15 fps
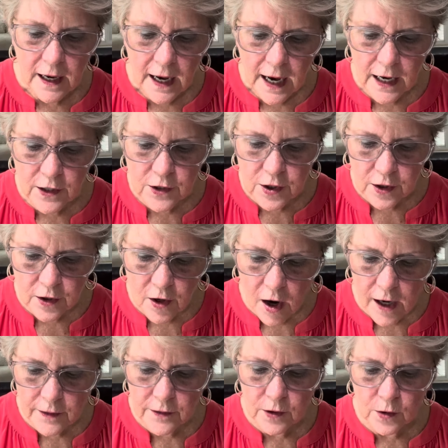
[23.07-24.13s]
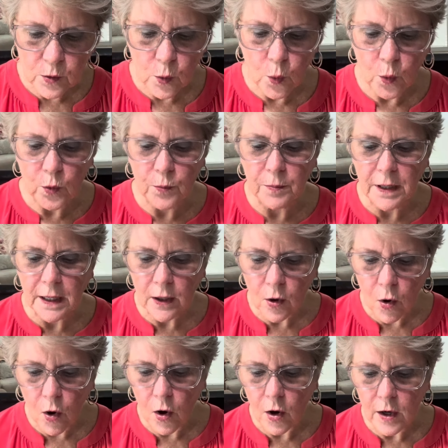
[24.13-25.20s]
And to God the Lord
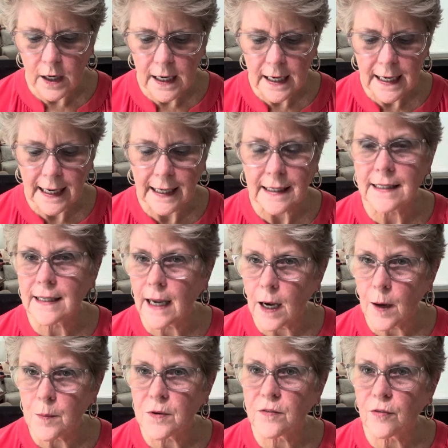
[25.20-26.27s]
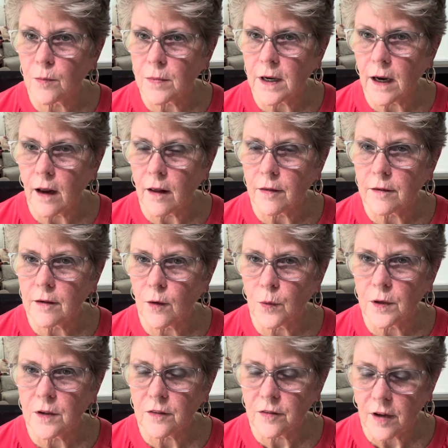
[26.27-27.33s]
belong escapes from death. Now,
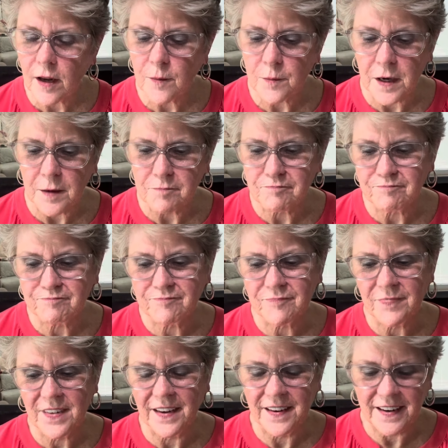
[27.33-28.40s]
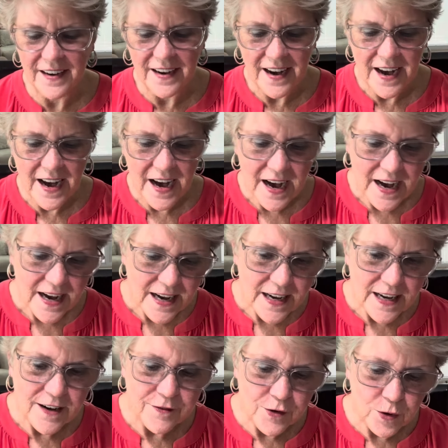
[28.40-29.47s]
what does that mean?
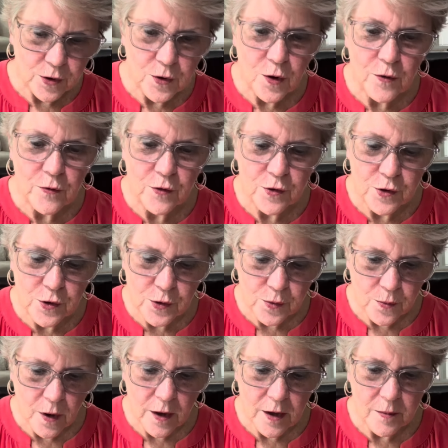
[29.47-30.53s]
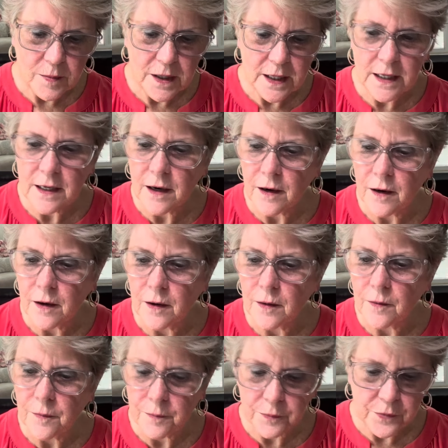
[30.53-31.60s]
If you look over in Deuteronomy
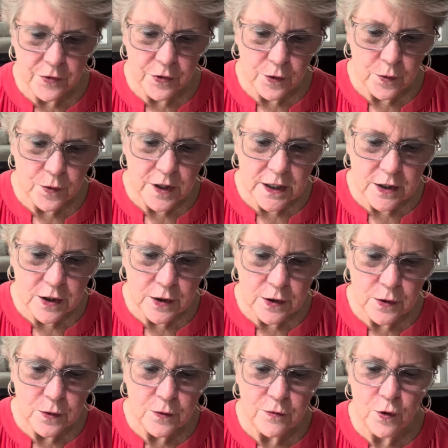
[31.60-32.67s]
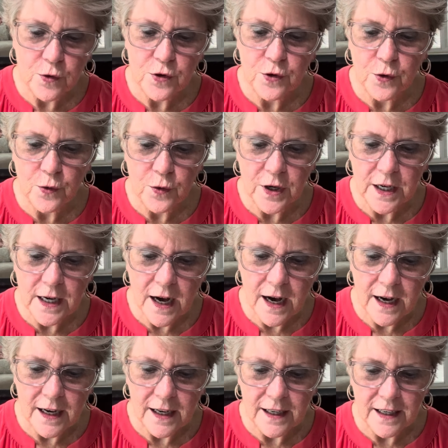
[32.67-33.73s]
32, verse
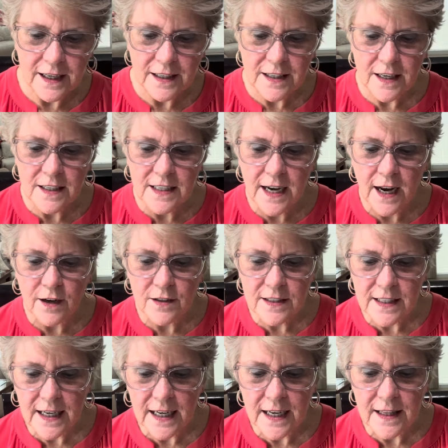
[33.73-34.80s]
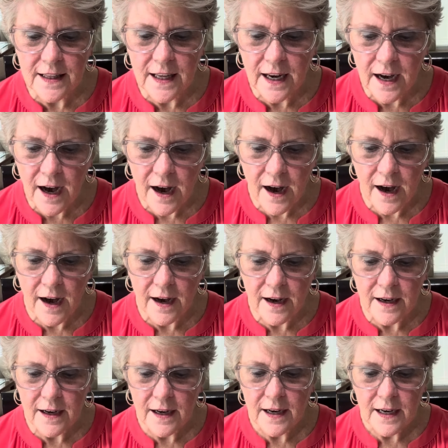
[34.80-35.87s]
39, it says, now see that
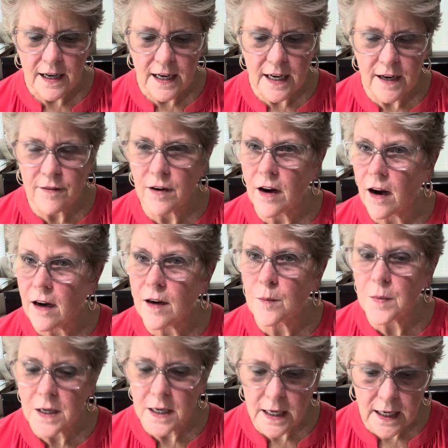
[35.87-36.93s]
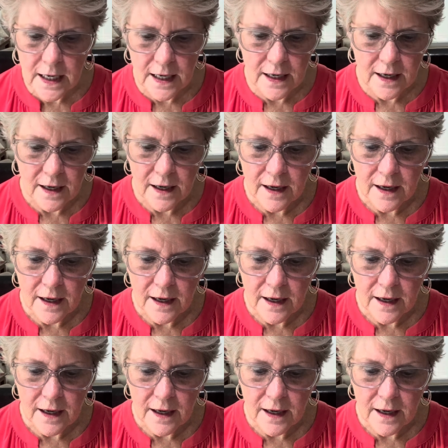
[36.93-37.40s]
I, even I am he,